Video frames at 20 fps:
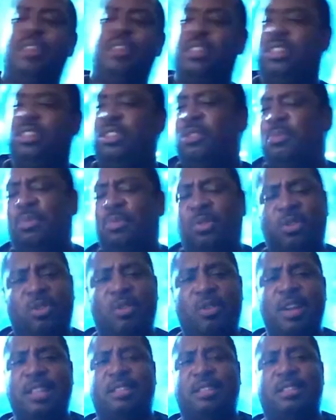this is your boy
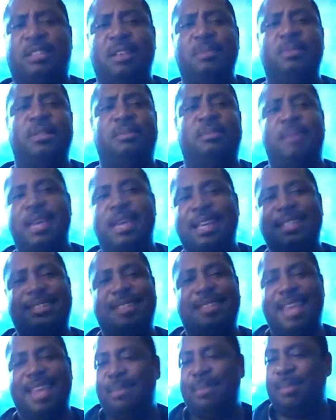Craig Simmons, man. This is
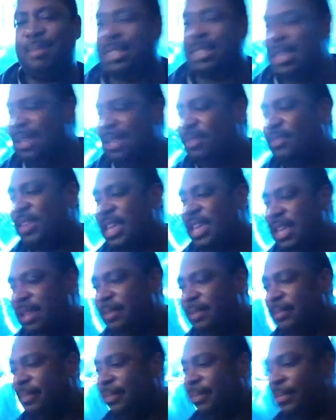Gaming TV.
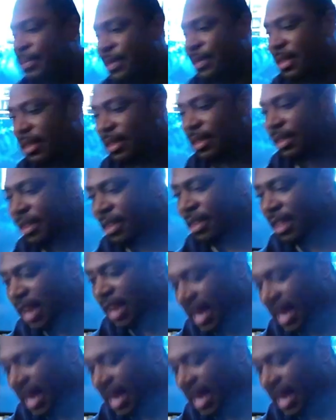And